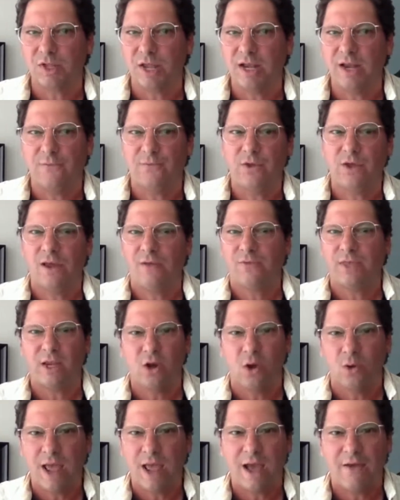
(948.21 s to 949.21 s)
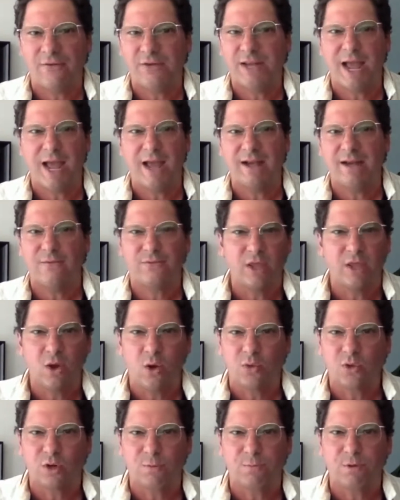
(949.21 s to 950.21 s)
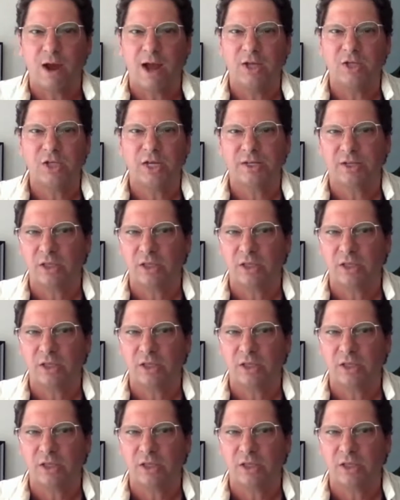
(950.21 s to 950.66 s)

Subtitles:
And if they don't have debt, if they own their project,